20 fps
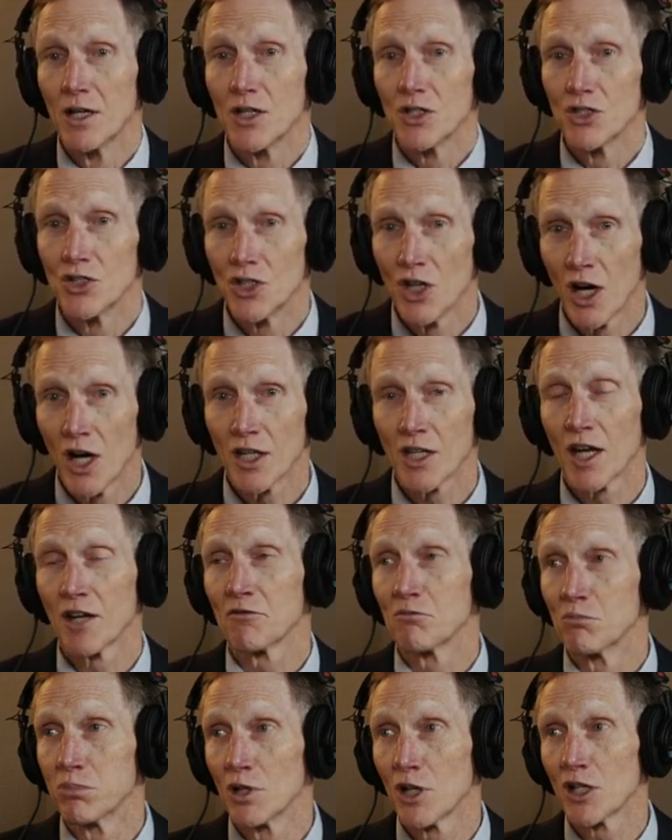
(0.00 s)
"John,
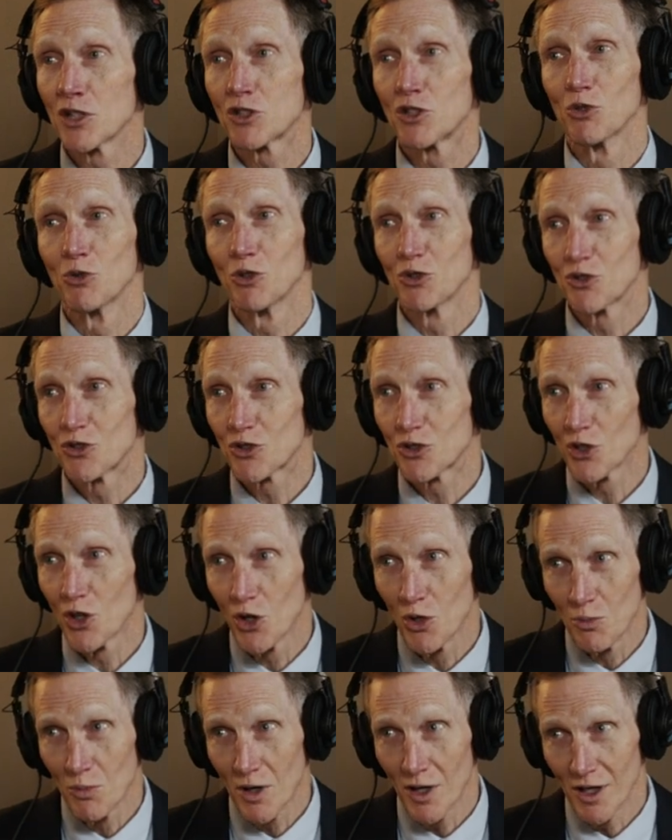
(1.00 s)
I've blessed you with
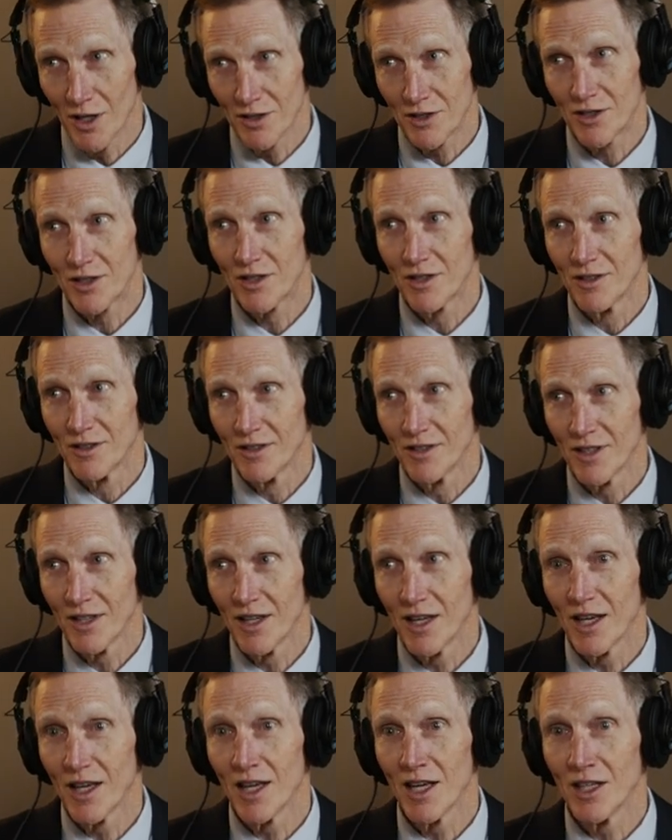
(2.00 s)
so much,
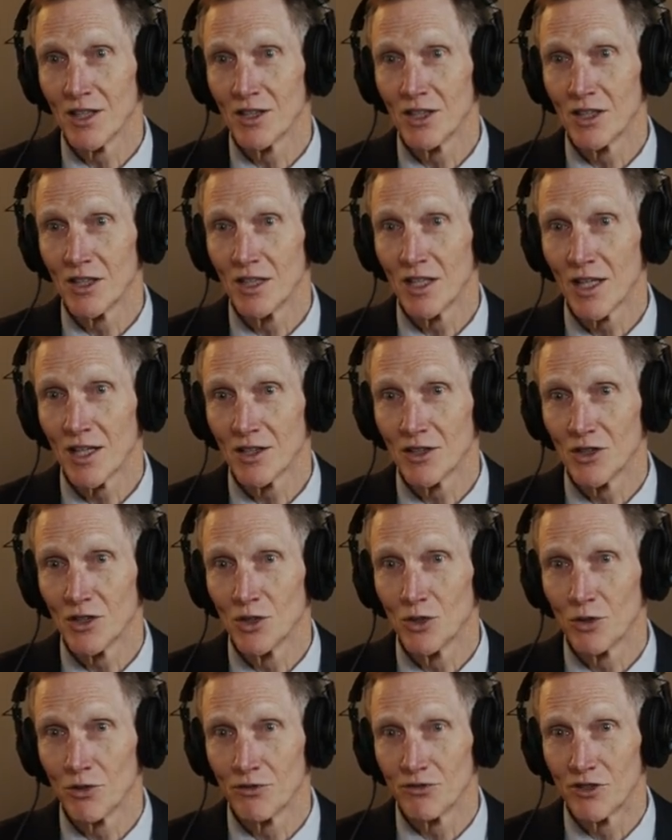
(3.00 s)
and yet
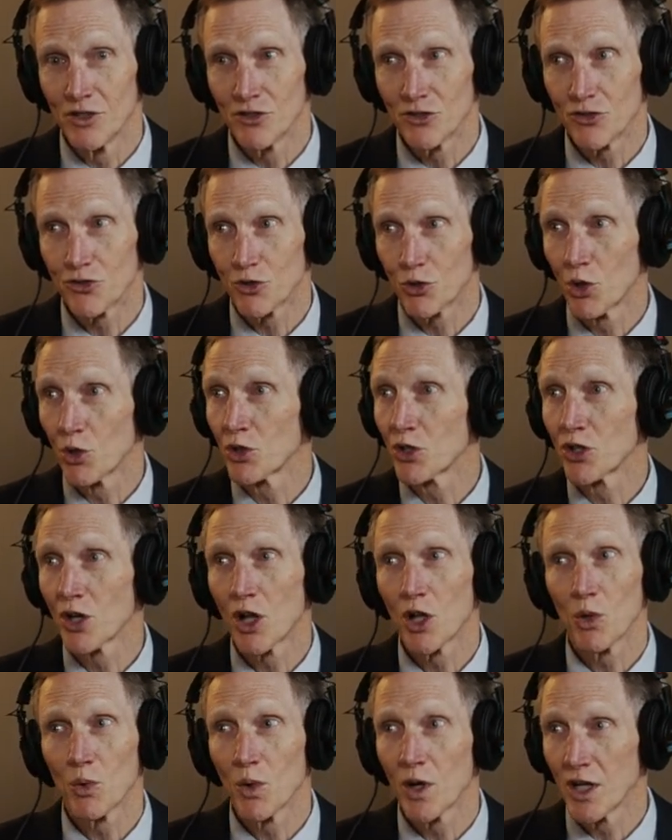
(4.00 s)
you've just thrown it
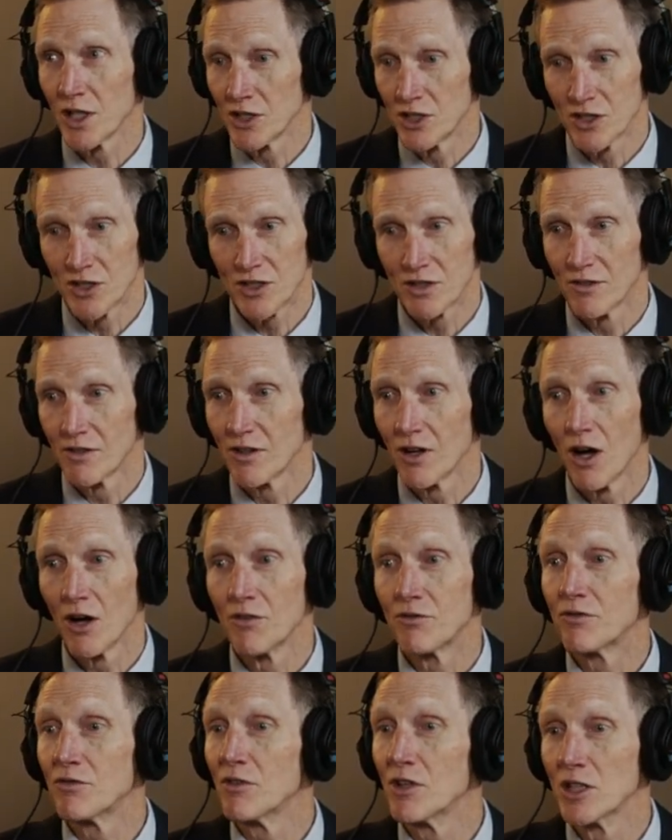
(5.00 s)
all away, just
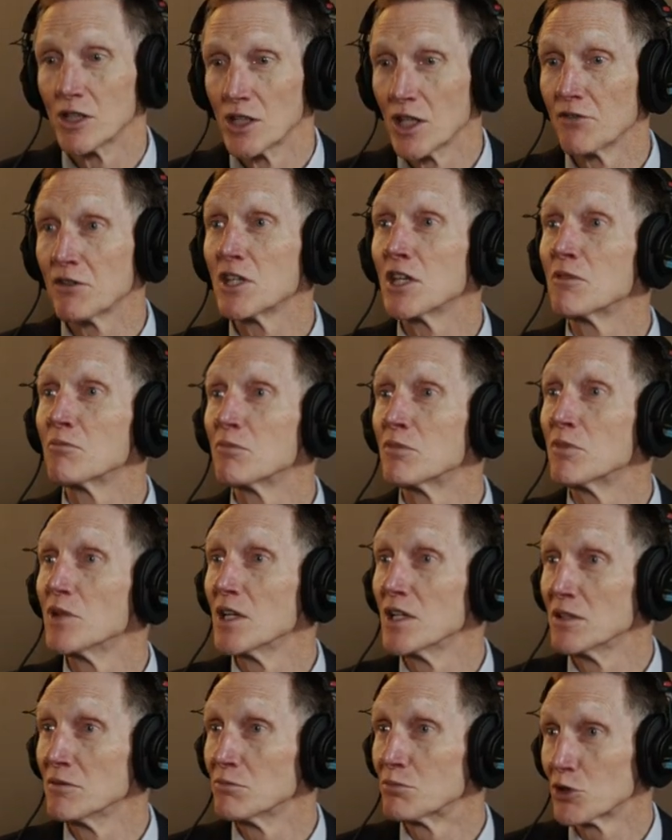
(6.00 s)
living in
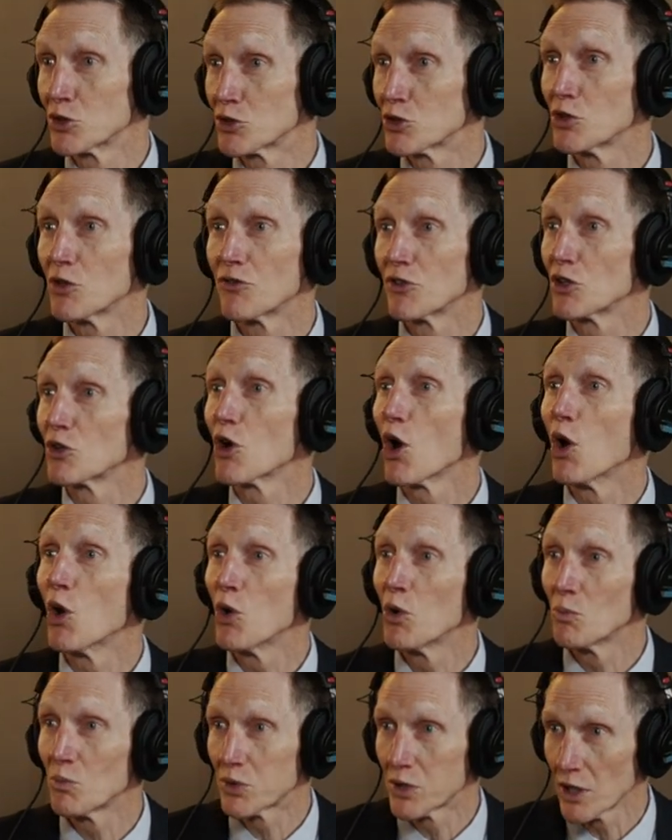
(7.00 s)
in pursuit of your
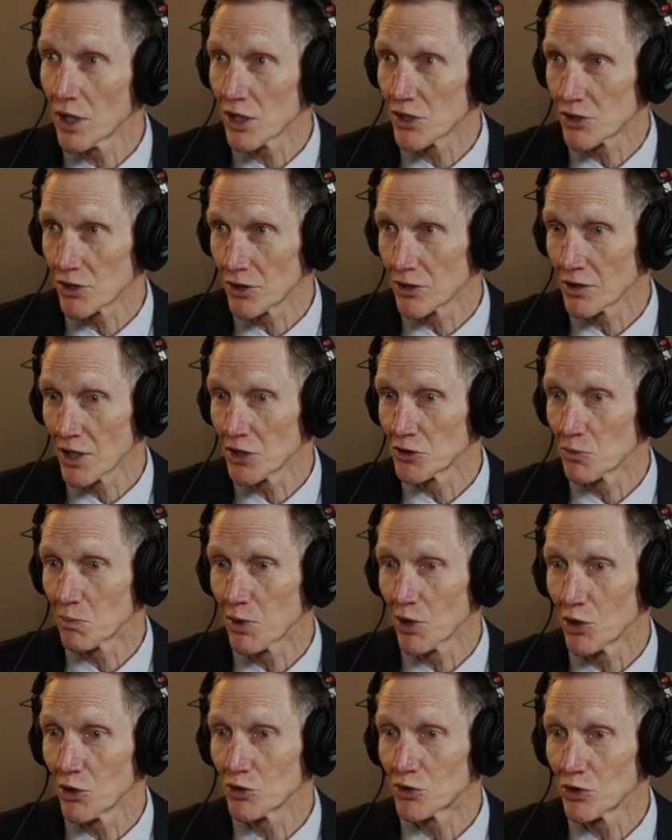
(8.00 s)
own pleasure as
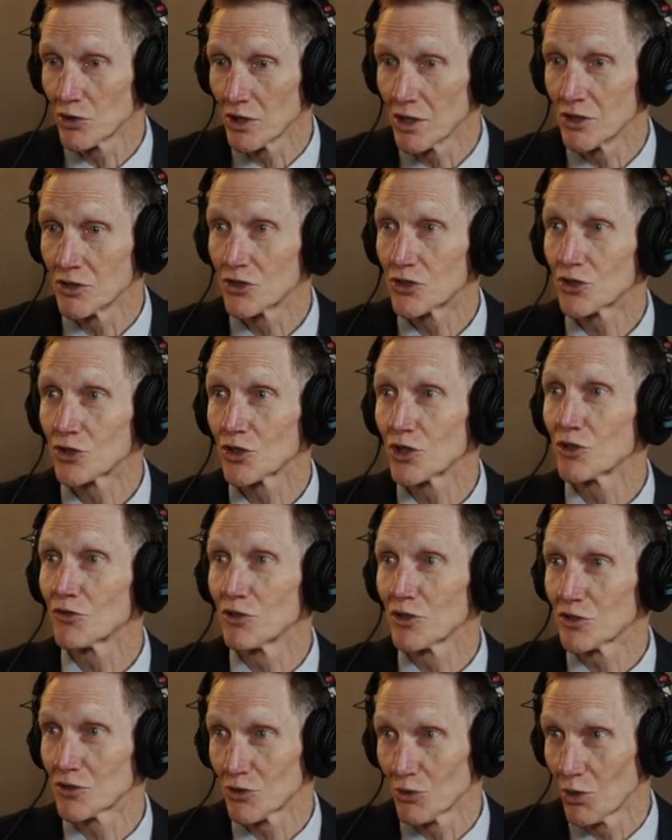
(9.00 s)
opposed to in
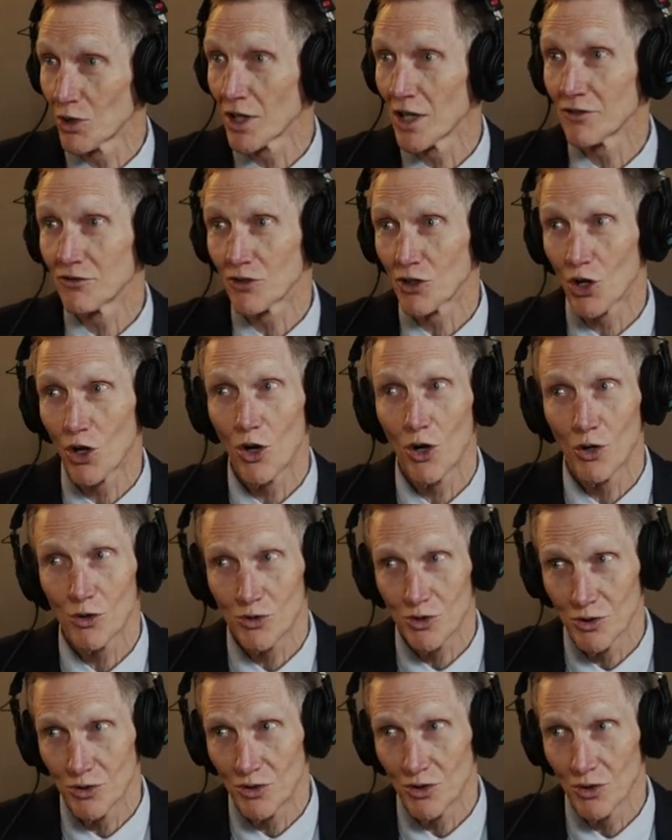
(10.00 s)
service to what I've
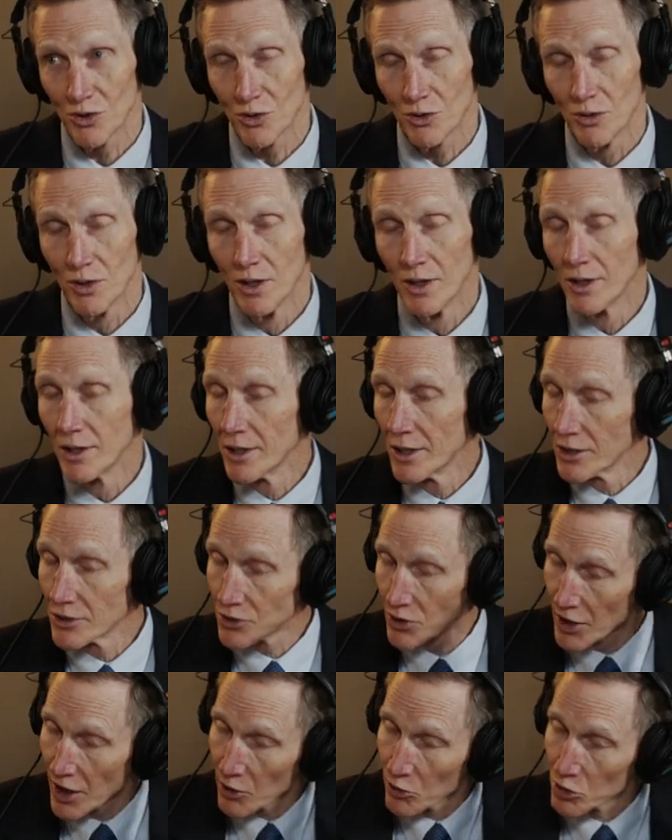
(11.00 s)
called you to."
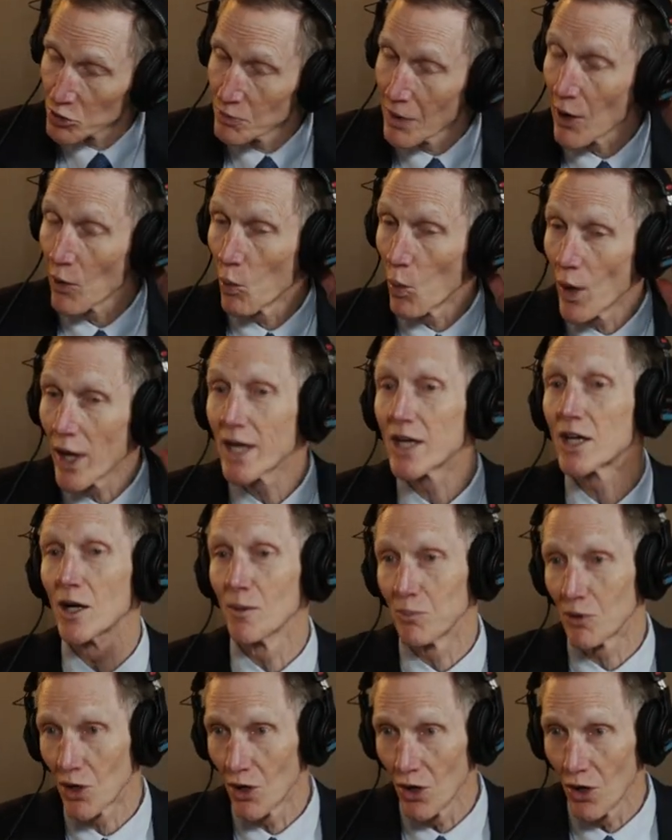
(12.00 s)
So that was my wake
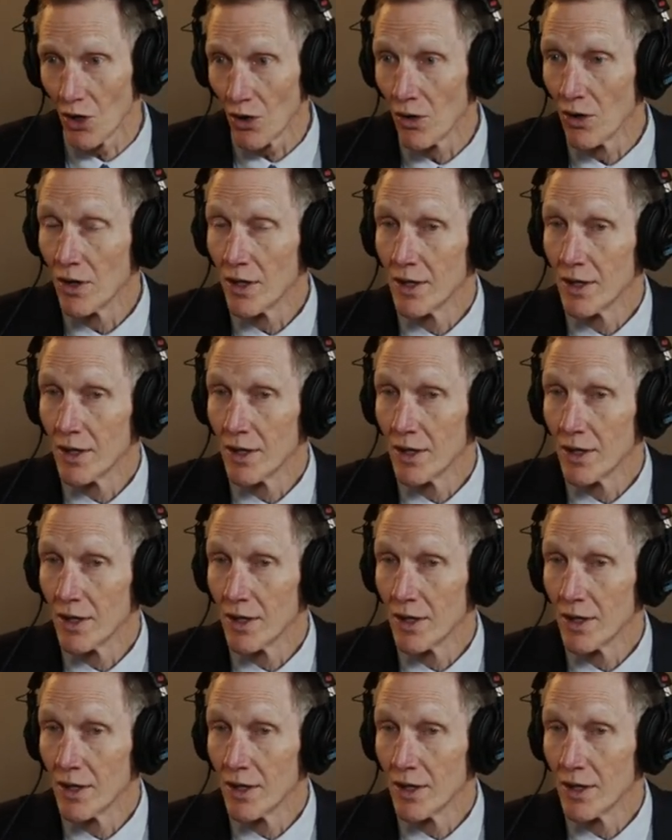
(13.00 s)
up call,